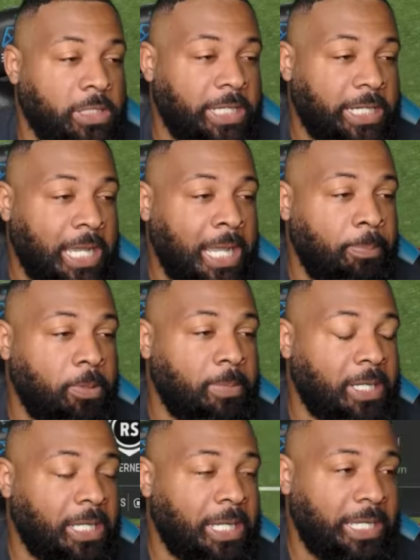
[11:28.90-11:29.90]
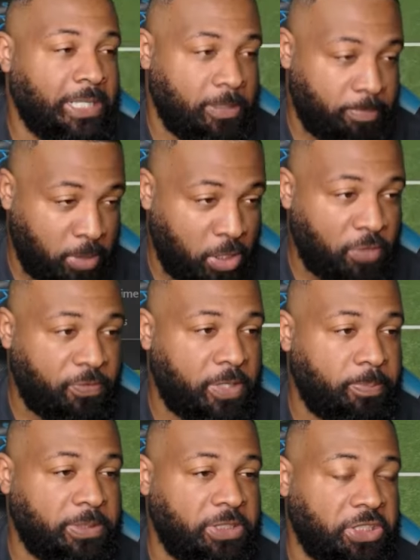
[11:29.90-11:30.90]
Again, I put my guy in the
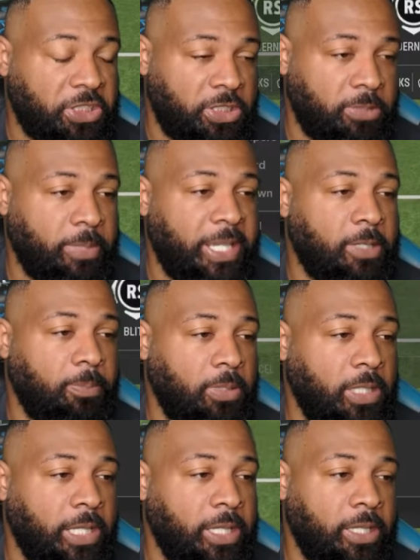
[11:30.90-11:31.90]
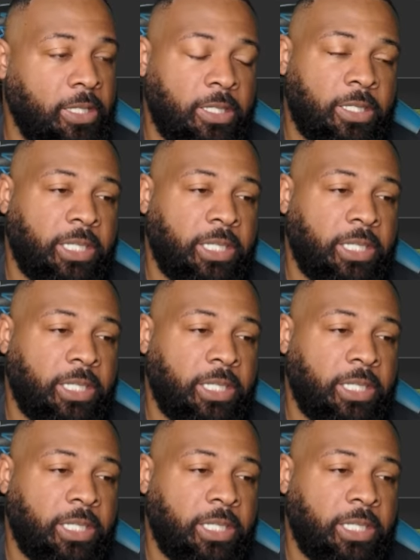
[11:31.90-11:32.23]
perfect position to make a play,